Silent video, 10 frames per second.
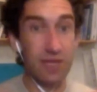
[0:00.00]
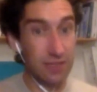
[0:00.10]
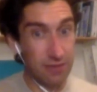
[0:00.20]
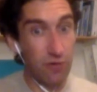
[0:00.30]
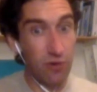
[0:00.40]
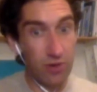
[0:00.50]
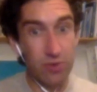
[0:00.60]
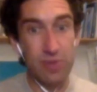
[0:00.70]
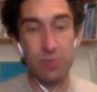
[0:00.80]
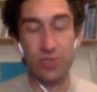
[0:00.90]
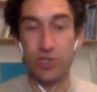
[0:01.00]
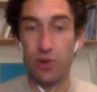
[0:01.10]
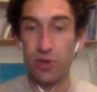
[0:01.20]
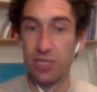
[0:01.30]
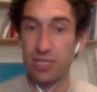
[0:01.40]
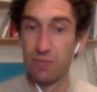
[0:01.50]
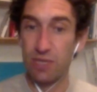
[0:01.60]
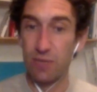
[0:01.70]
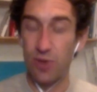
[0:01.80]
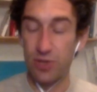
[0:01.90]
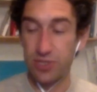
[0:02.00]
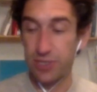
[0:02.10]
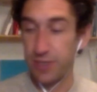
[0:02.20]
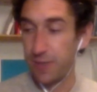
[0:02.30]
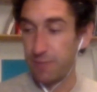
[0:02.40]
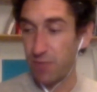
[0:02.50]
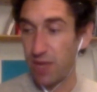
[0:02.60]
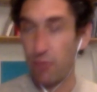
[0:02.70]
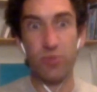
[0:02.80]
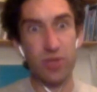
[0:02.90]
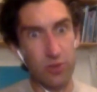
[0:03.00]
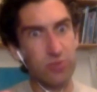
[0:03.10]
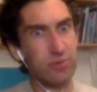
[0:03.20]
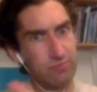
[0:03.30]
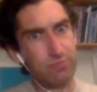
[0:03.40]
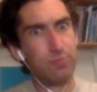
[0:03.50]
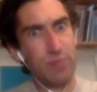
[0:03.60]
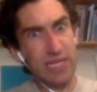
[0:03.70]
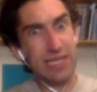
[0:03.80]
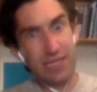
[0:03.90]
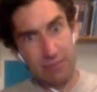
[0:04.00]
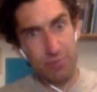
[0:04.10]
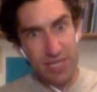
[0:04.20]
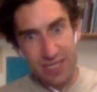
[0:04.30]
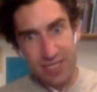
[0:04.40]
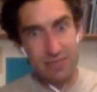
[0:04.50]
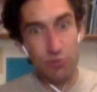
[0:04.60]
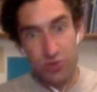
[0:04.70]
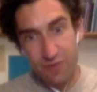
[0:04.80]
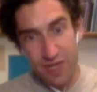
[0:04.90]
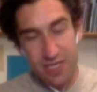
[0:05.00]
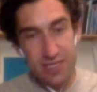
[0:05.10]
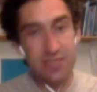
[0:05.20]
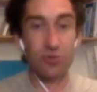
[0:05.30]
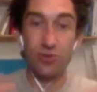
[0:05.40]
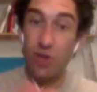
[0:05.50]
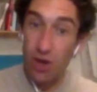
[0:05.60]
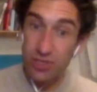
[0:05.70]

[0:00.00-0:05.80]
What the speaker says: and I've heard other people talk a little bit about, little Billy is motivated or not.